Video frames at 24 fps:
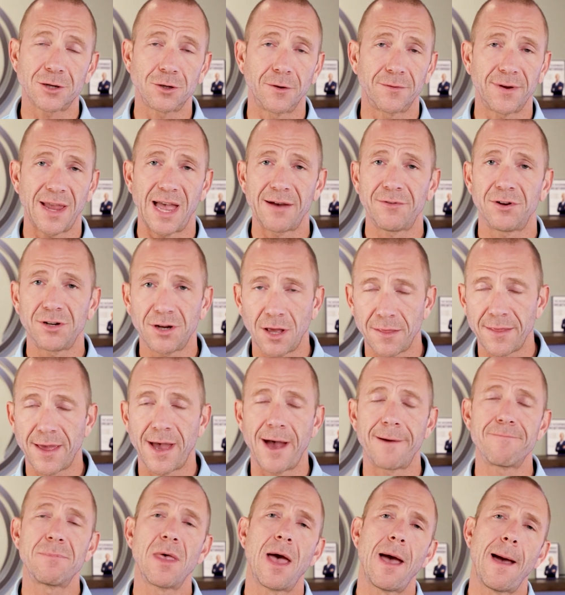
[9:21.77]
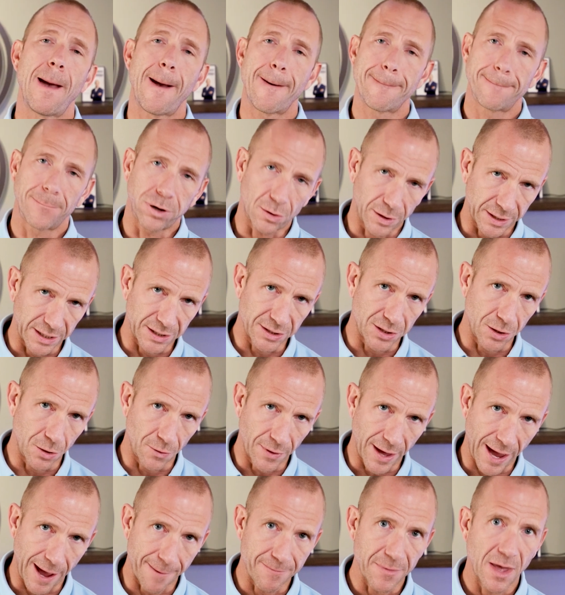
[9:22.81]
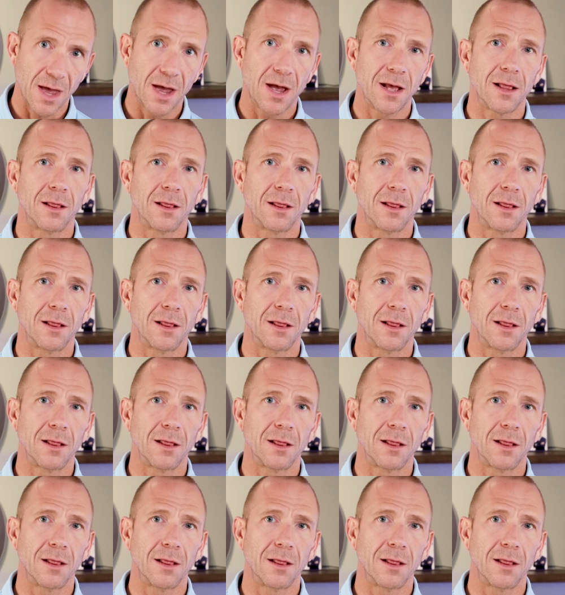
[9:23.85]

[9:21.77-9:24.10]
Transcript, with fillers: So if you haven't done that, please do that.